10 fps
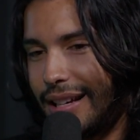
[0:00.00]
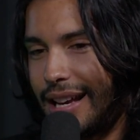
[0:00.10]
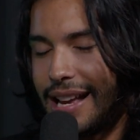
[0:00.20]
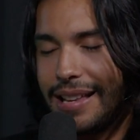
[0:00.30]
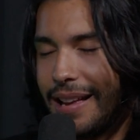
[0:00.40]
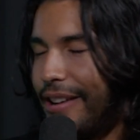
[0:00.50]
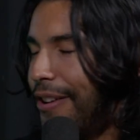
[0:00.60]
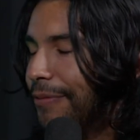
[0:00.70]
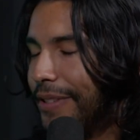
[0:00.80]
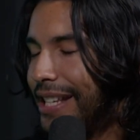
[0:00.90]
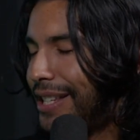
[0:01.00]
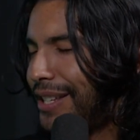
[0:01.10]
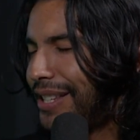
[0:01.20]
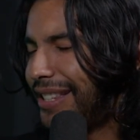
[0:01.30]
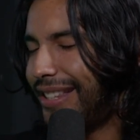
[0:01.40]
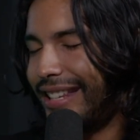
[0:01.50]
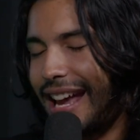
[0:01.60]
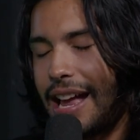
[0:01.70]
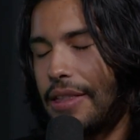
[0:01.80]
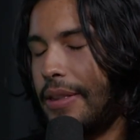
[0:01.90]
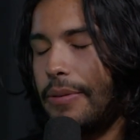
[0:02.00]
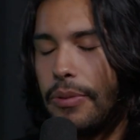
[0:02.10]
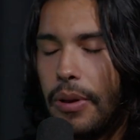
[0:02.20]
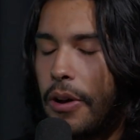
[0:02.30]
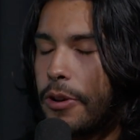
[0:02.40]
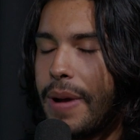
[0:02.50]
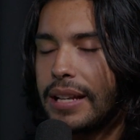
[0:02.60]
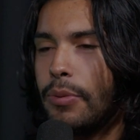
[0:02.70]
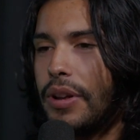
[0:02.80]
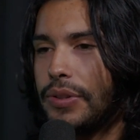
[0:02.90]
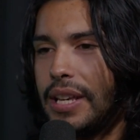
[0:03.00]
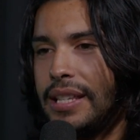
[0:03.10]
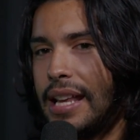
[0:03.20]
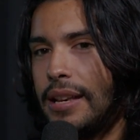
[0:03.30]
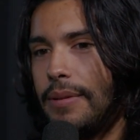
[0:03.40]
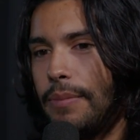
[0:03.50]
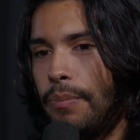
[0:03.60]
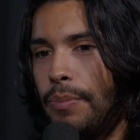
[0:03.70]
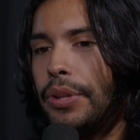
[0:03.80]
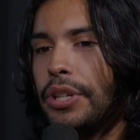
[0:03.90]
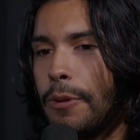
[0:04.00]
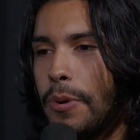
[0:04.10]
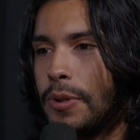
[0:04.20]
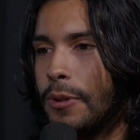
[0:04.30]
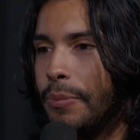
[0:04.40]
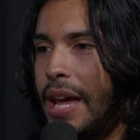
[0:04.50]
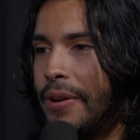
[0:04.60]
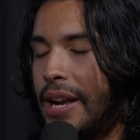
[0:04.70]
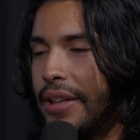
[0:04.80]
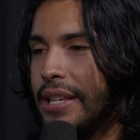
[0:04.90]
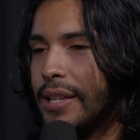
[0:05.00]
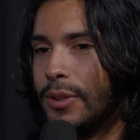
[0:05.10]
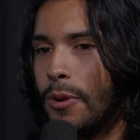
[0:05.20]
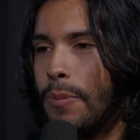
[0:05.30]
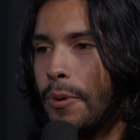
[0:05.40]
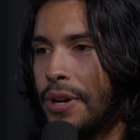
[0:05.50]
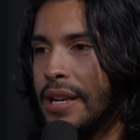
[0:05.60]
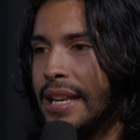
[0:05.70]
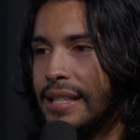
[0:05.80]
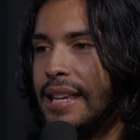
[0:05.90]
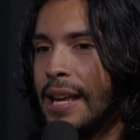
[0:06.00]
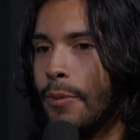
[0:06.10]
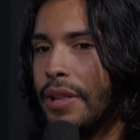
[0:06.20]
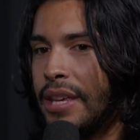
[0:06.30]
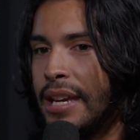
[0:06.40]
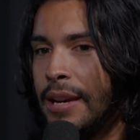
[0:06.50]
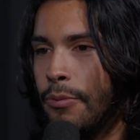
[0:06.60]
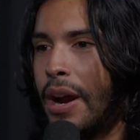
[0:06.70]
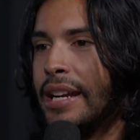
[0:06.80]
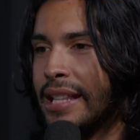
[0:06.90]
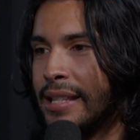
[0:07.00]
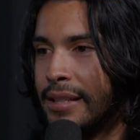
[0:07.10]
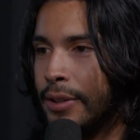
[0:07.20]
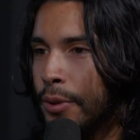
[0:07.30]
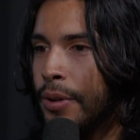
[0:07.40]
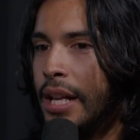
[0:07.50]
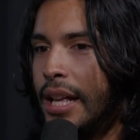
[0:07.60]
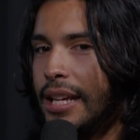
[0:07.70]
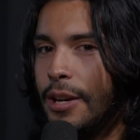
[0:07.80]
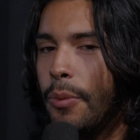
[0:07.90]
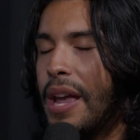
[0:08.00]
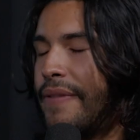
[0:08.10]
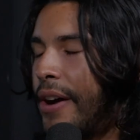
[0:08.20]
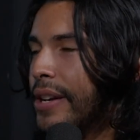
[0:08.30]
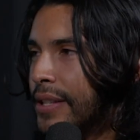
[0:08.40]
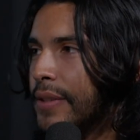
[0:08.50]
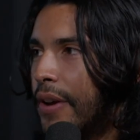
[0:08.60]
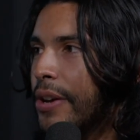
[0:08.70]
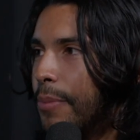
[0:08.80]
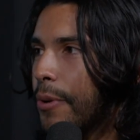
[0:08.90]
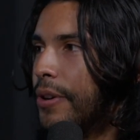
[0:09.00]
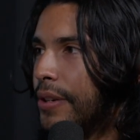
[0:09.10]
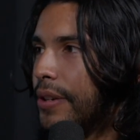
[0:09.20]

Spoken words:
I don't know. It's just I'll go back to what I'll say is that building your personal brand right now I think is so important, and staying with it and riding this little wave out is very important.